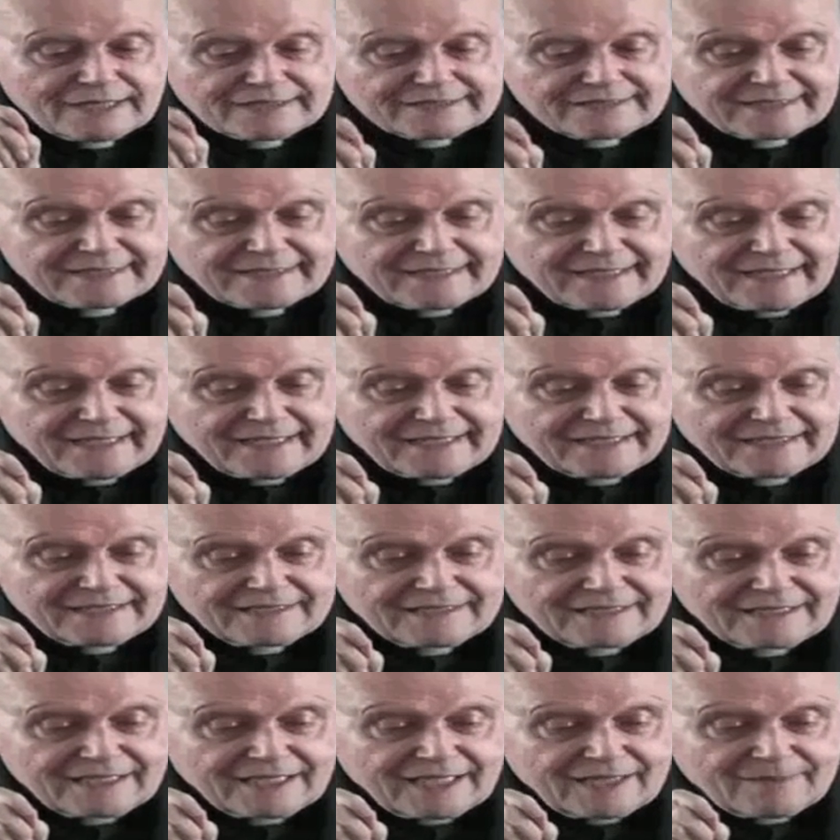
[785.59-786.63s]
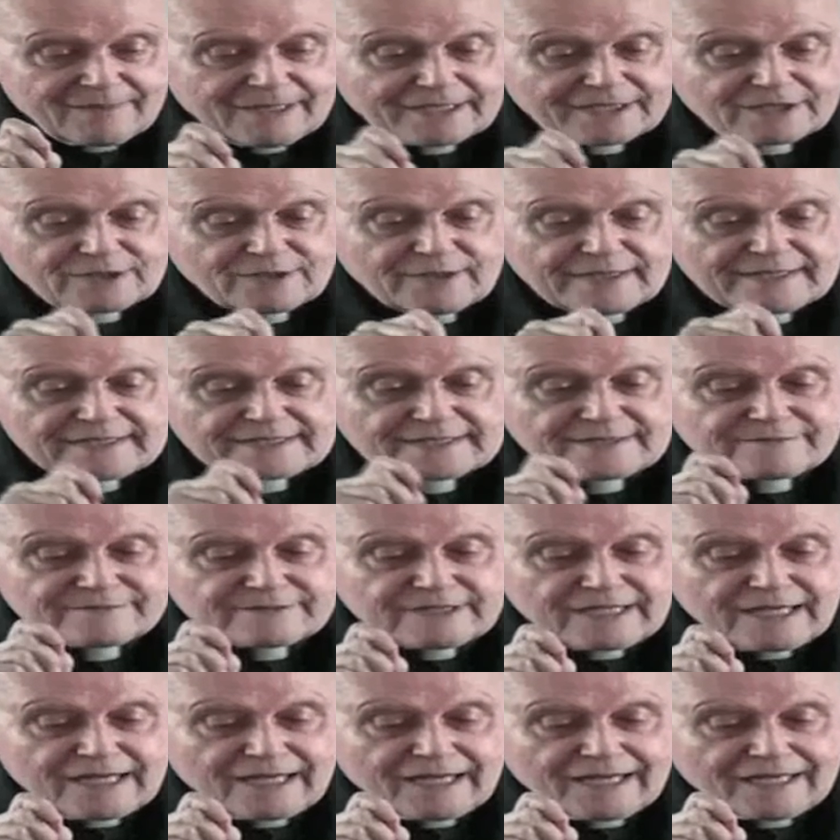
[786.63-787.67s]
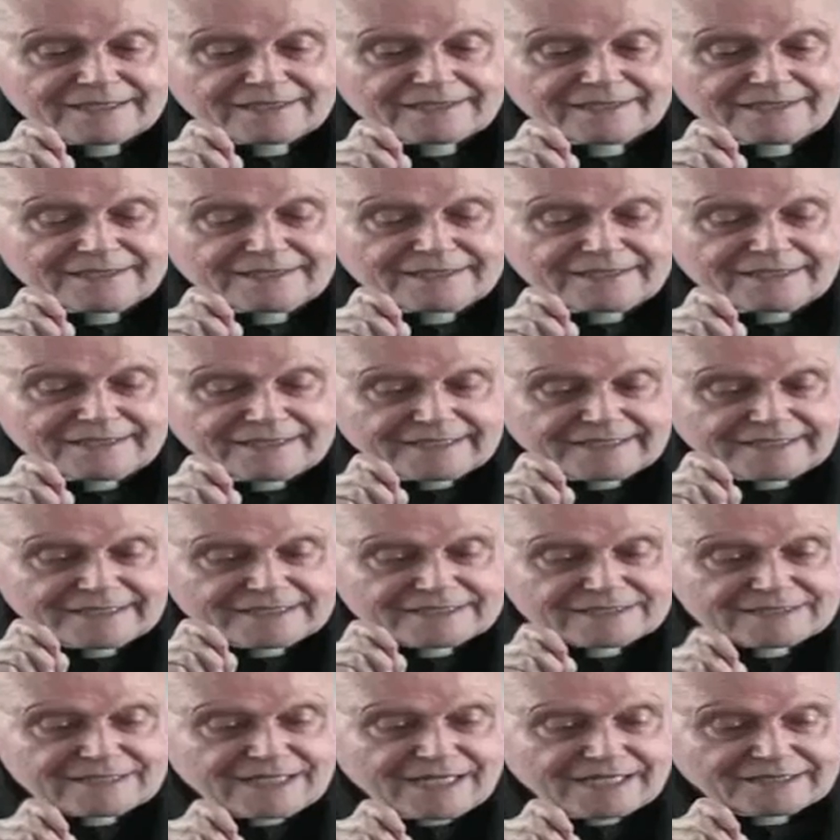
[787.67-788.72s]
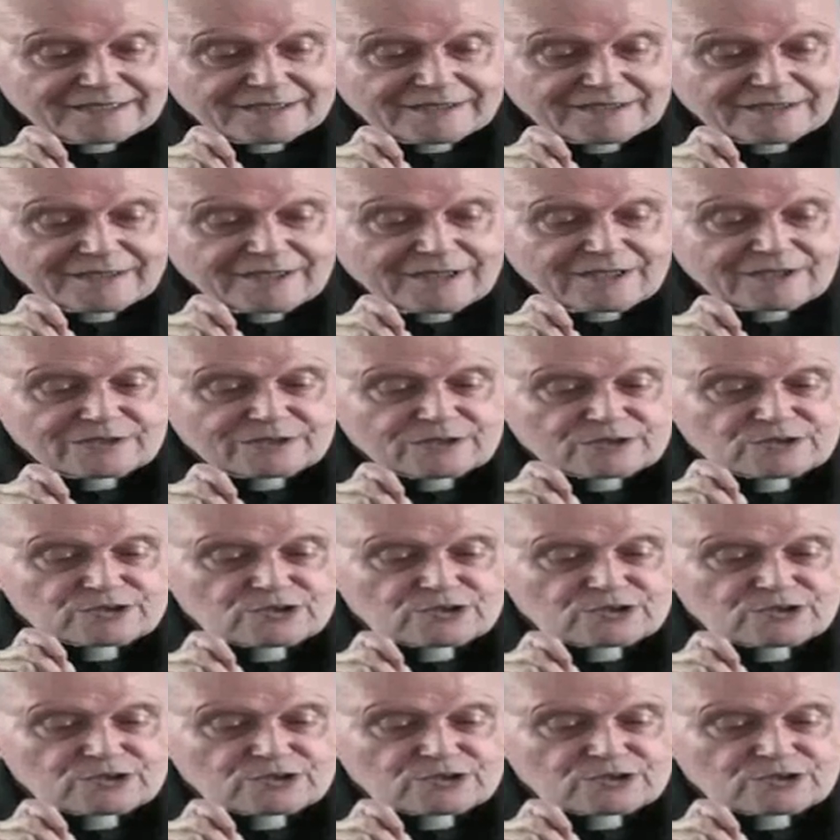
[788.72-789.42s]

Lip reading: English ruler to use the phrase Dei Gratia,